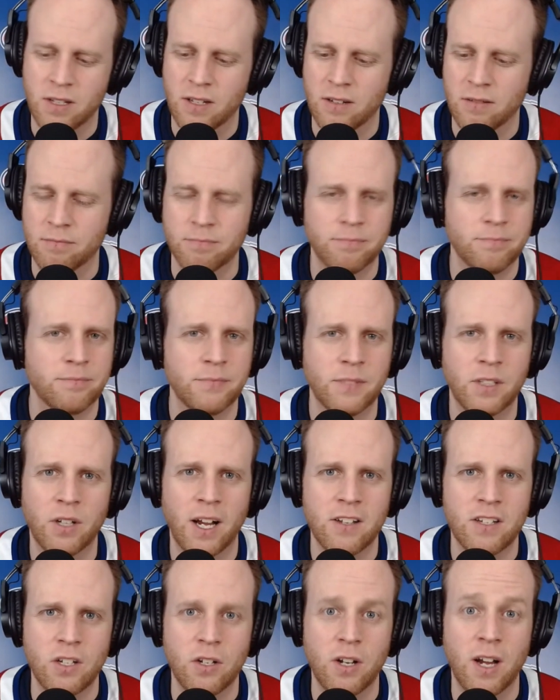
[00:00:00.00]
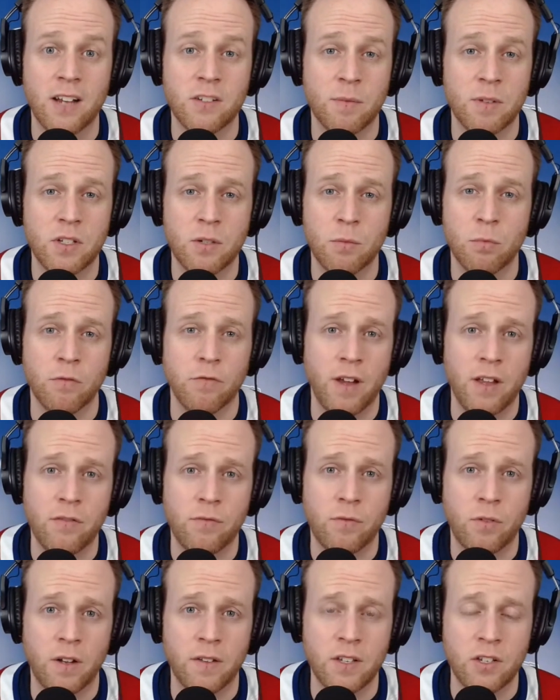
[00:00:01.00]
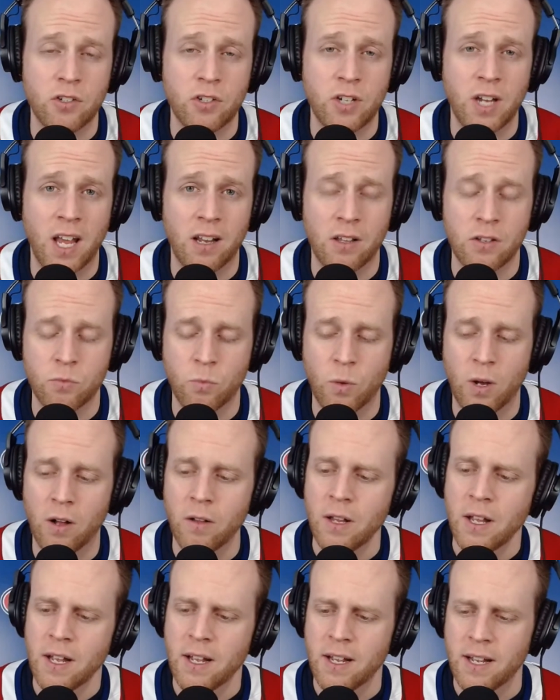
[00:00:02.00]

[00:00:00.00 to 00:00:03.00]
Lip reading: and you guys have been super faithful on this channel as well.